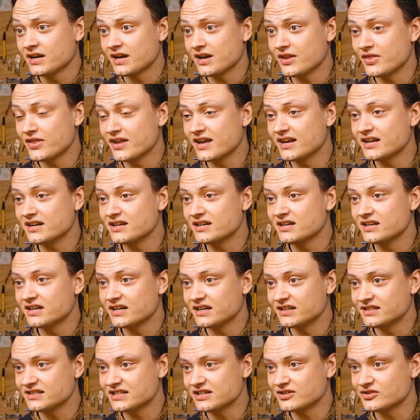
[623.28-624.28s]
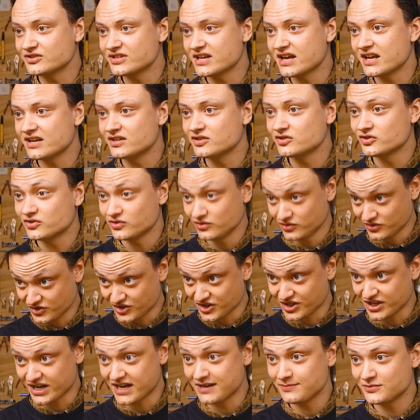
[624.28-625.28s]
And then it tells that
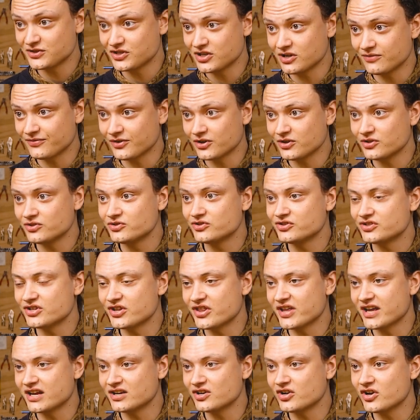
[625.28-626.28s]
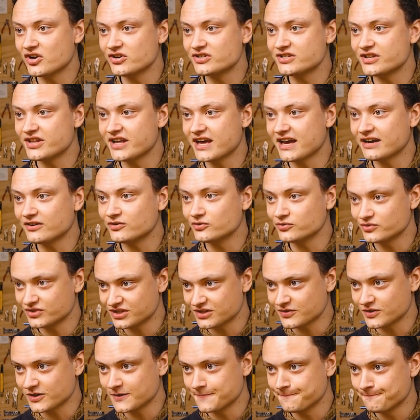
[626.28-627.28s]
same servo to then go to the angle
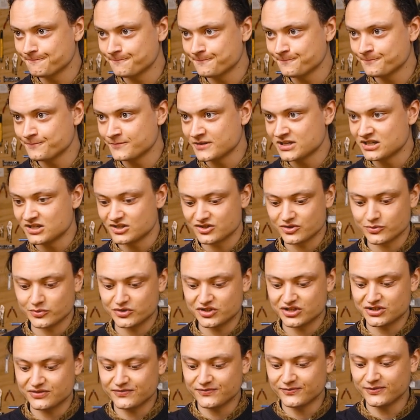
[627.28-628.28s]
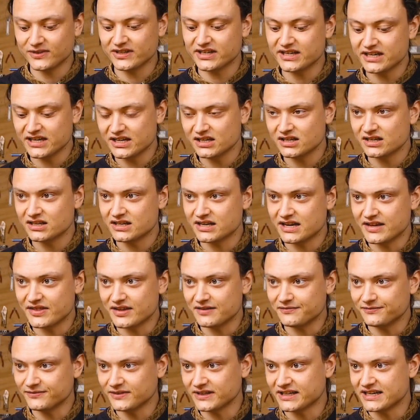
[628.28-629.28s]
0. So we're just flicking it and
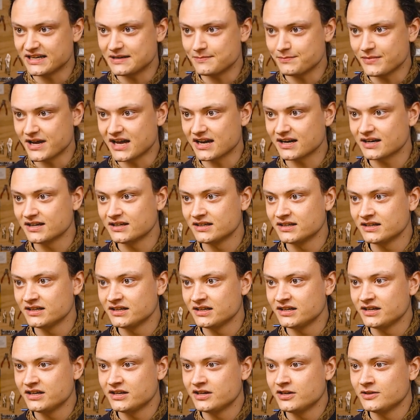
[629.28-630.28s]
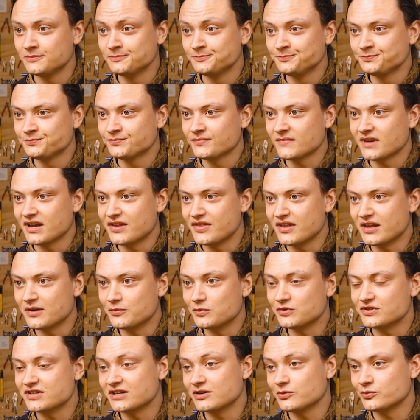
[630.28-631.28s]
then flicking it back. And
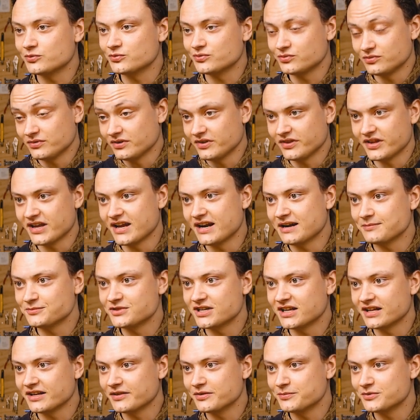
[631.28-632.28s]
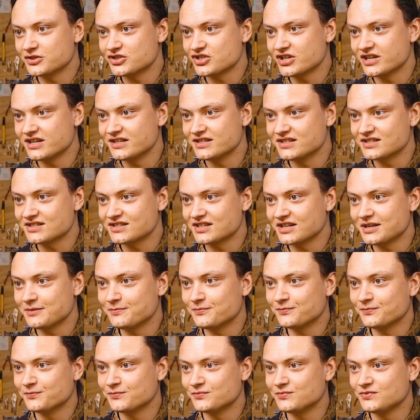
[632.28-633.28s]
then I'm telling the machine to
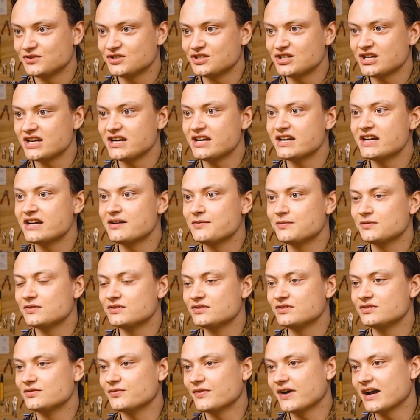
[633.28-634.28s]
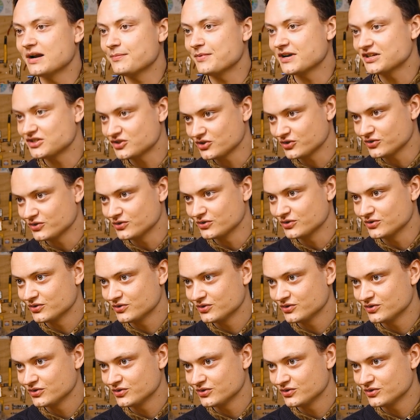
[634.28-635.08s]
sleep t divided by 2.